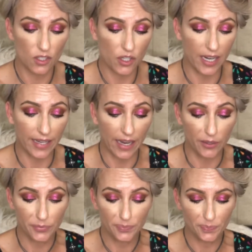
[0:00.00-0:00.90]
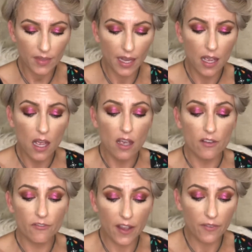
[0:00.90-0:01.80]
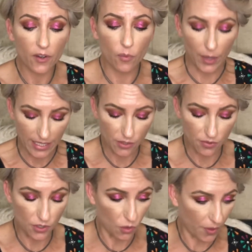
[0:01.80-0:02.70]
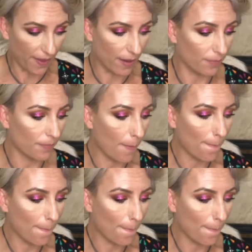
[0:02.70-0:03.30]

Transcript: try to count. Favorite way to store them.